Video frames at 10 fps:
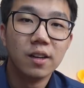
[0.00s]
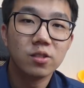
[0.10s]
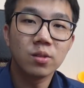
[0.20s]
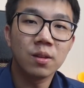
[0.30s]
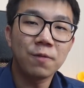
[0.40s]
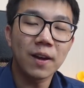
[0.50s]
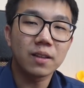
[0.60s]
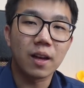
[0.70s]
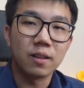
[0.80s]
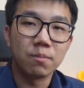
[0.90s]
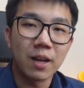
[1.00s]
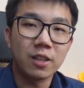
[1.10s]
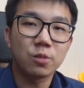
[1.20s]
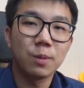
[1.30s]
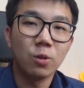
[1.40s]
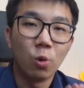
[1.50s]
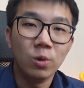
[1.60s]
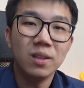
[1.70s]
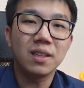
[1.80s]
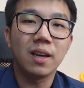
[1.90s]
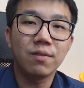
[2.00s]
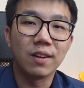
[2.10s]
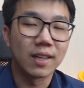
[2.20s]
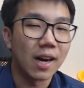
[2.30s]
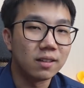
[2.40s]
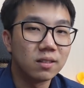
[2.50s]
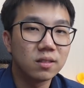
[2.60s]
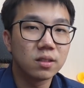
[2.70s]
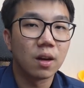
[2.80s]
So the fact that management only gave a guidance